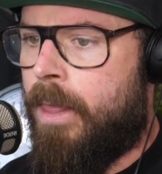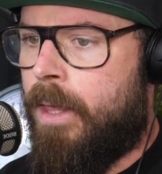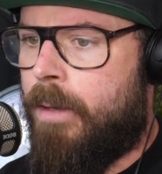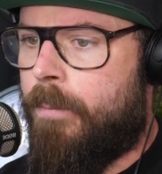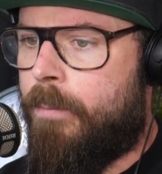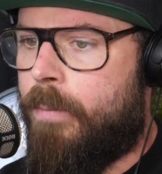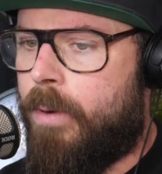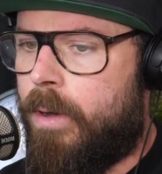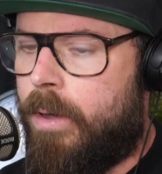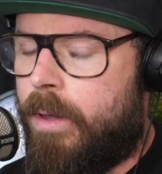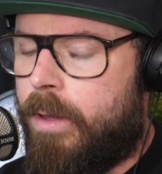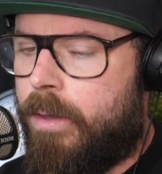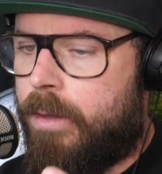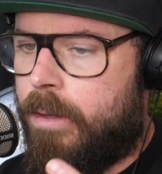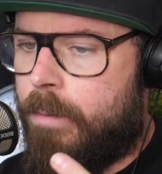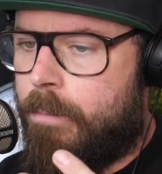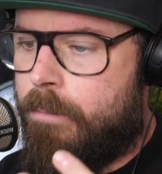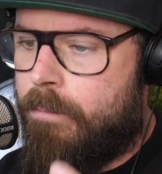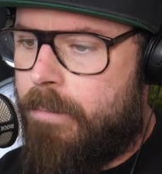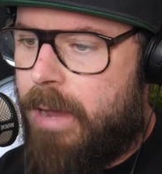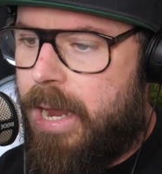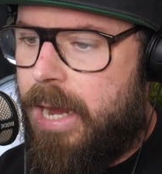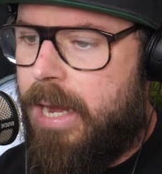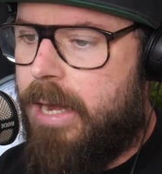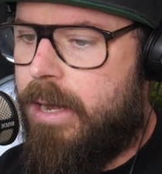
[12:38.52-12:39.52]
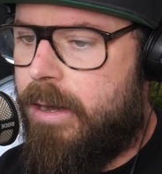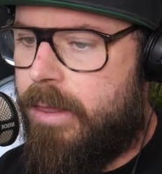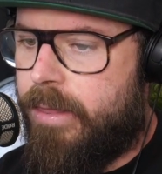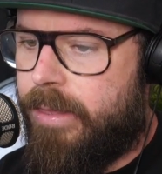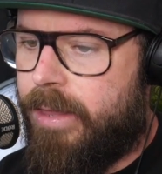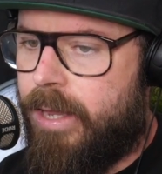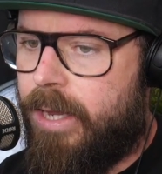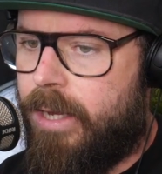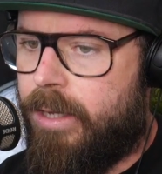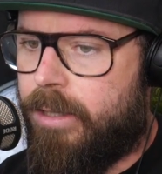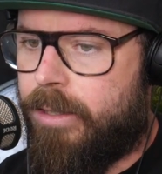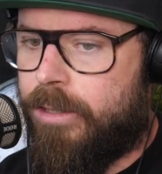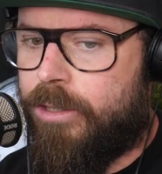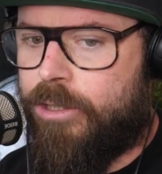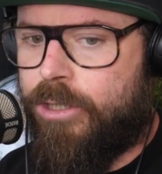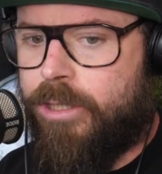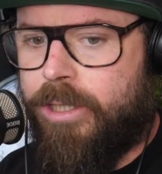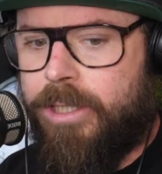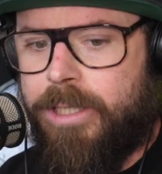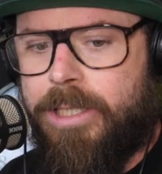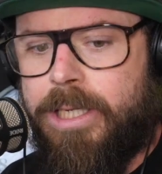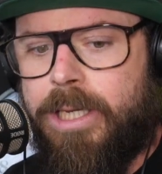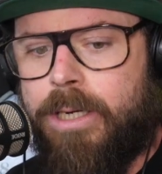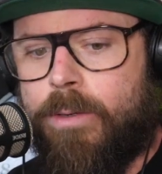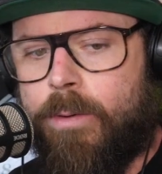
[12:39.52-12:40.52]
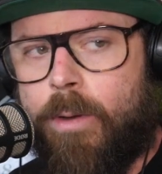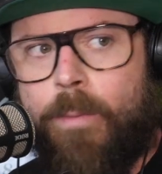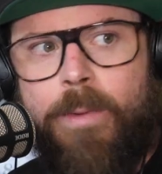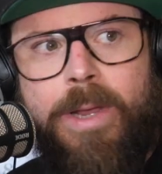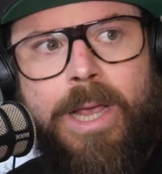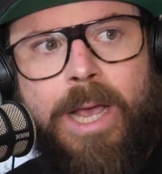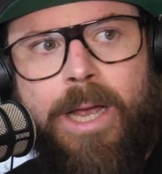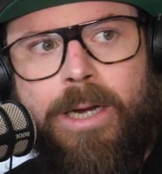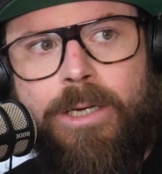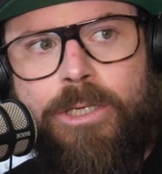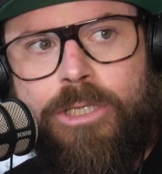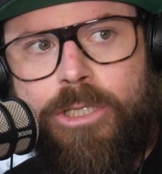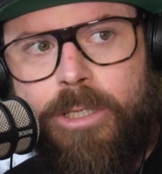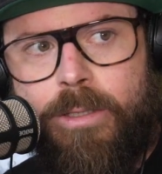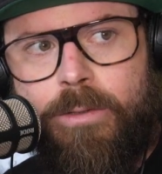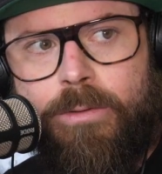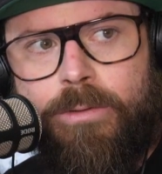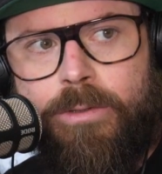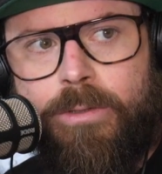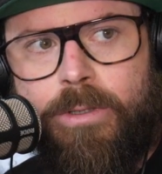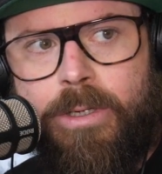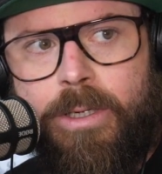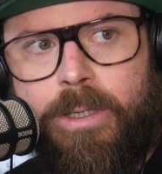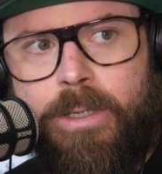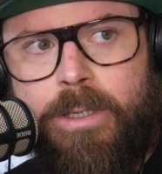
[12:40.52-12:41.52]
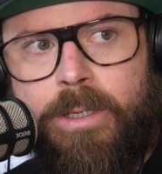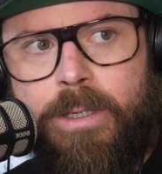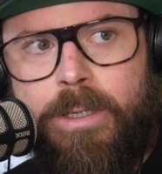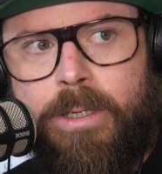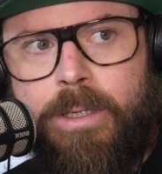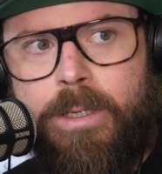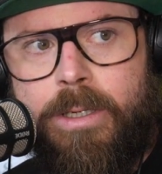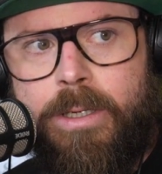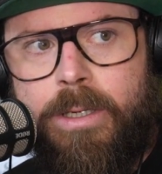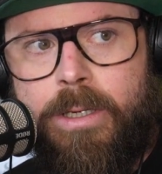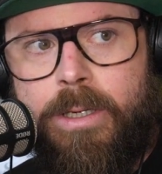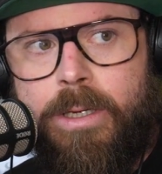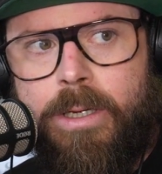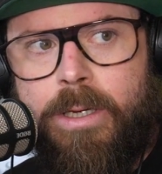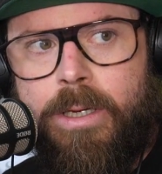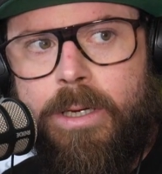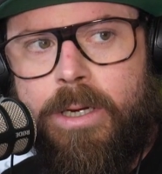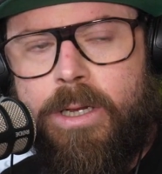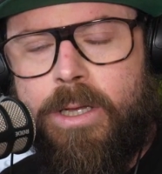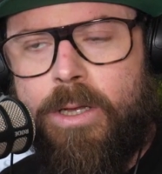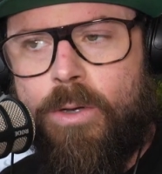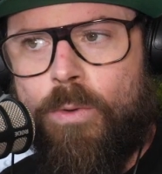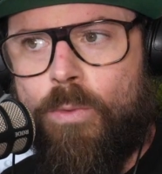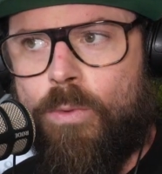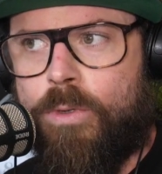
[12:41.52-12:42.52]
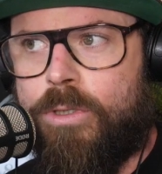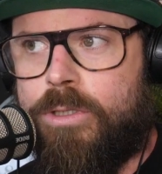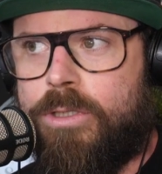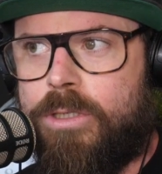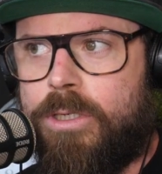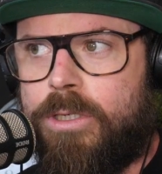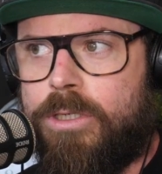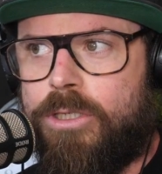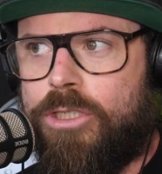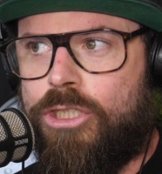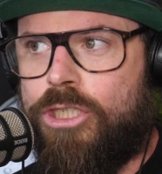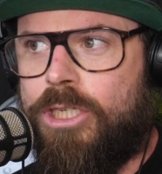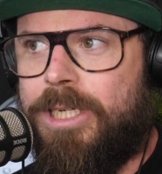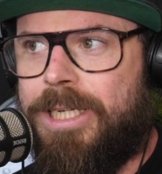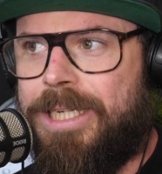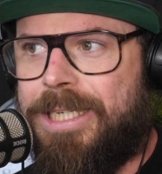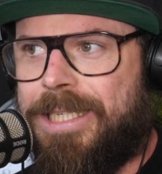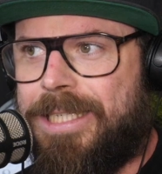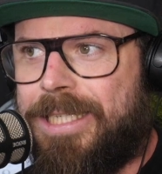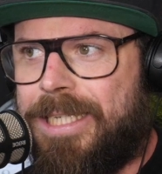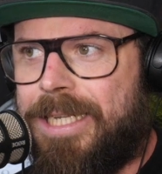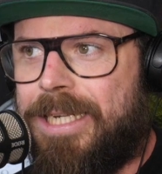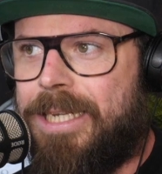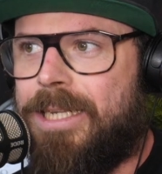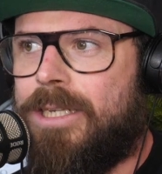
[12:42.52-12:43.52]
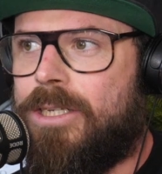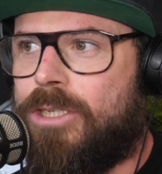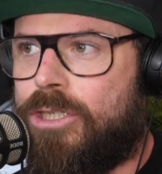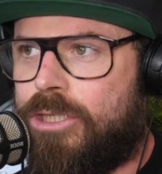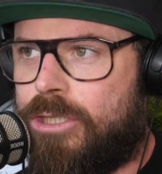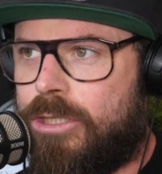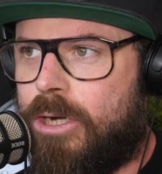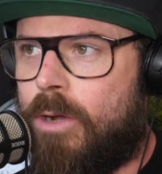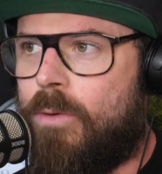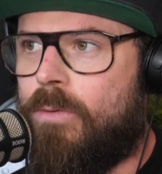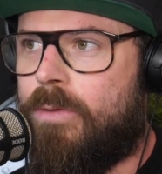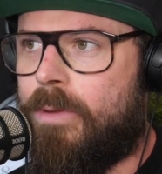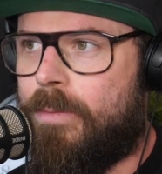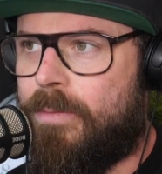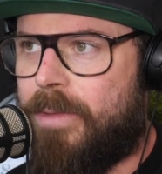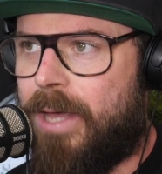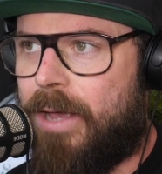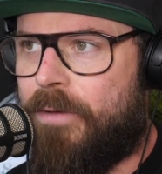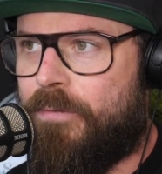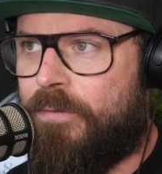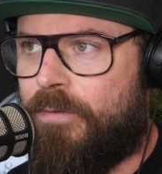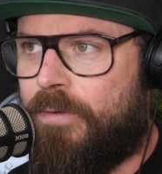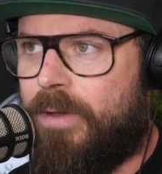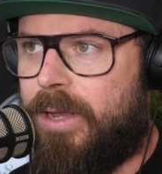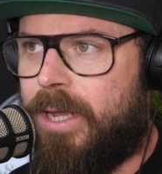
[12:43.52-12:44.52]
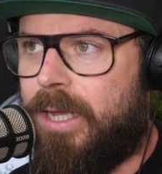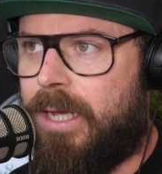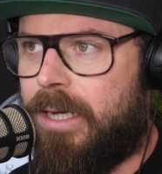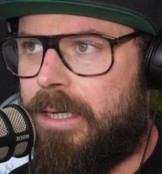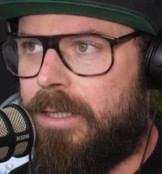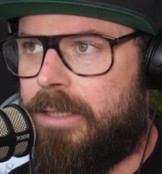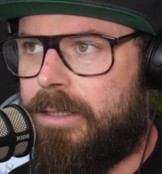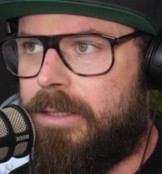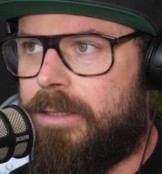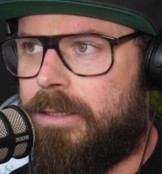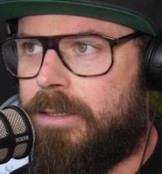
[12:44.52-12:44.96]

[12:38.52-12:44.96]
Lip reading: But the main thing that she did when we had children was she didn't show them that fear.